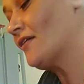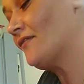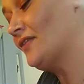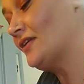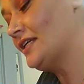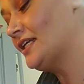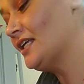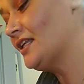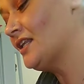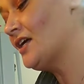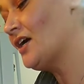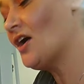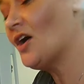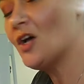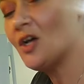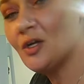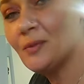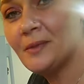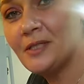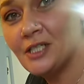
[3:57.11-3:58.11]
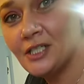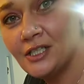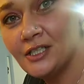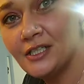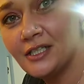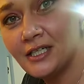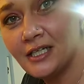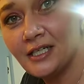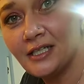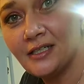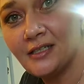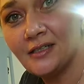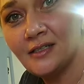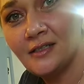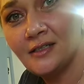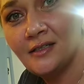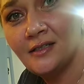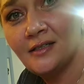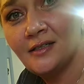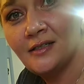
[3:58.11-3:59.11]
vanilla almond honey.
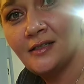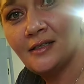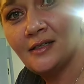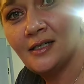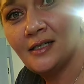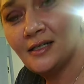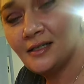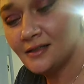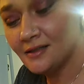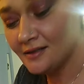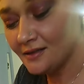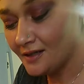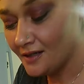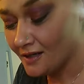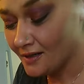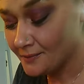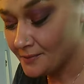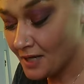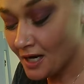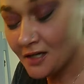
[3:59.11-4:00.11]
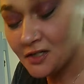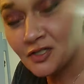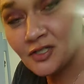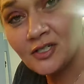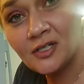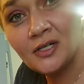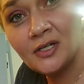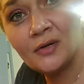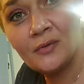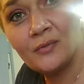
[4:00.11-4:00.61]
I'm not sure